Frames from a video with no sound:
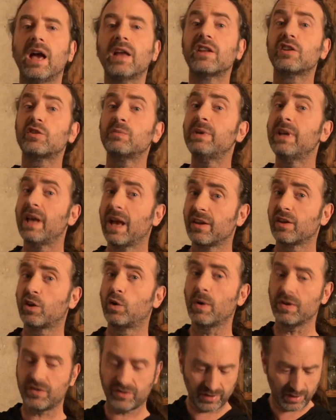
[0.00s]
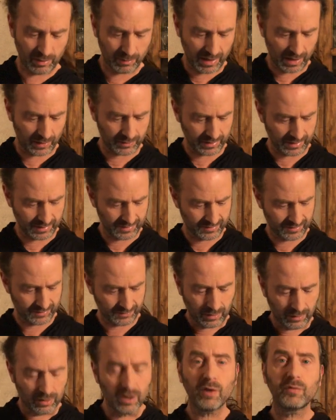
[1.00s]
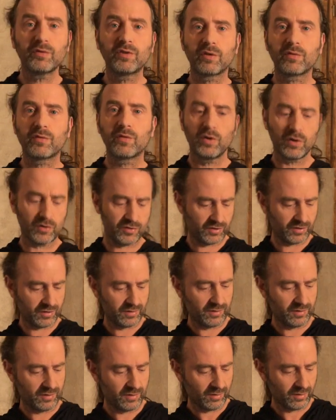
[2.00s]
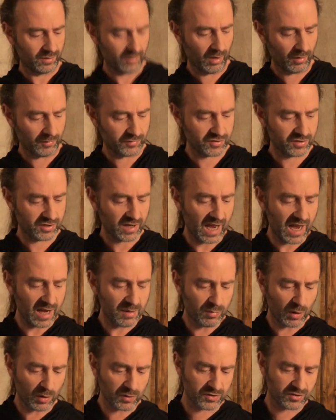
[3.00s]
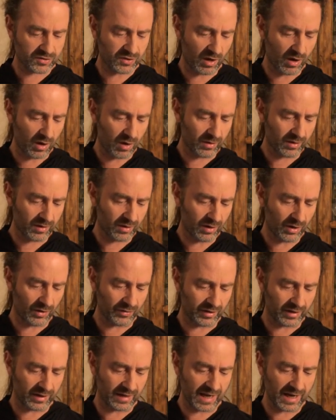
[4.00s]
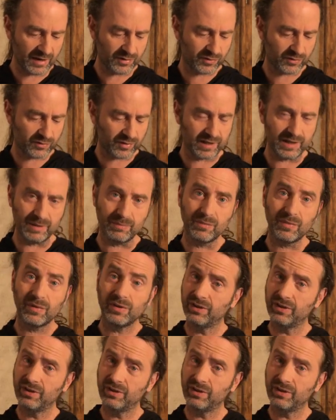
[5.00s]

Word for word: And Asmi had a question about it. Loved your version of Sky Boat song on the live stream